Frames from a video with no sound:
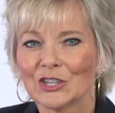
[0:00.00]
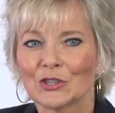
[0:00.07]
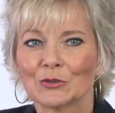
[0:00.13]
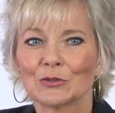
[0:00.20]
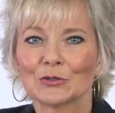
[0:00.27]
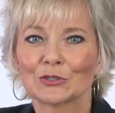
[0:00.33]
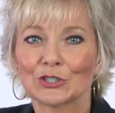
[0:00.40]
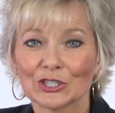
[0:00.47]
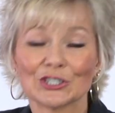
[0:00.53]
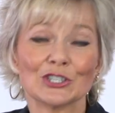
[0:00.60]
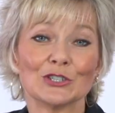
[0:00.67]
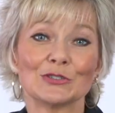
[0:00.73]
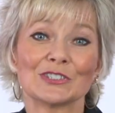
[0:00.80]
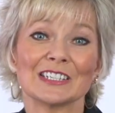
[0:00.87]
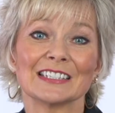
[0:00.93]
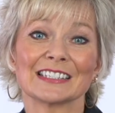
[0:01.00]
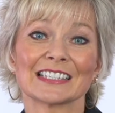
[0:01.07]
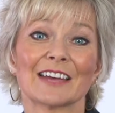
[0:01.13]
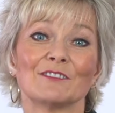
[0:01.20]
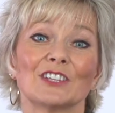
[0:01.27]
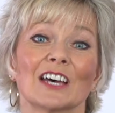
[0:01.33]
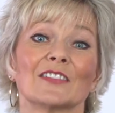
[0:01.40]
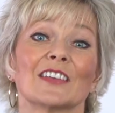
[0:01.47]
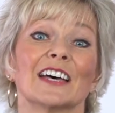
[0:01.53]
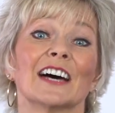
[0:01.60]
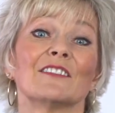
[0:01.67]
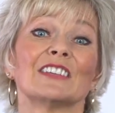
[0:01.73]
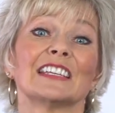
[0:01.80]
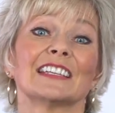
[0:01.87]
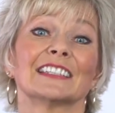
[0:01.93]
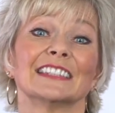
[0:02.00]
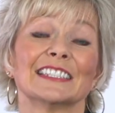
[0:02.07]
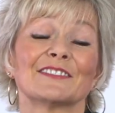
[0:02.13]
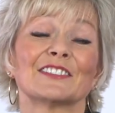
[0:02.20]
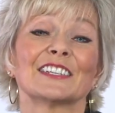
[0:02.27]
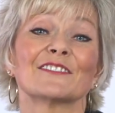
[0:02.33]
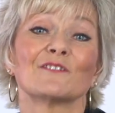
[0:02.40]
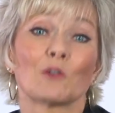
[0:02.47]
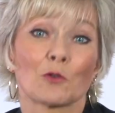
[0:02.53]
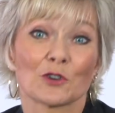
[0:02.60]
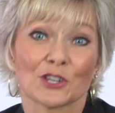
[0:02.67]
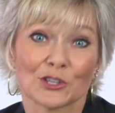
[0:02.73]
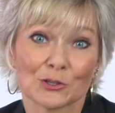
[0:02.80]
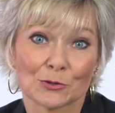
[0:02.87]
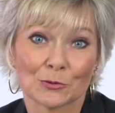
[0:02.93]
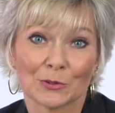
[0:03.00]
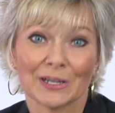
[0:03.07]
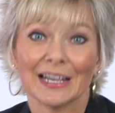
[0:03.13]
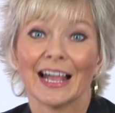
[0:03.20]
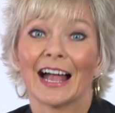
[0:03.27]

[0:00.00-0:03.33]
The good news is, is I've done the heavy lifting for you.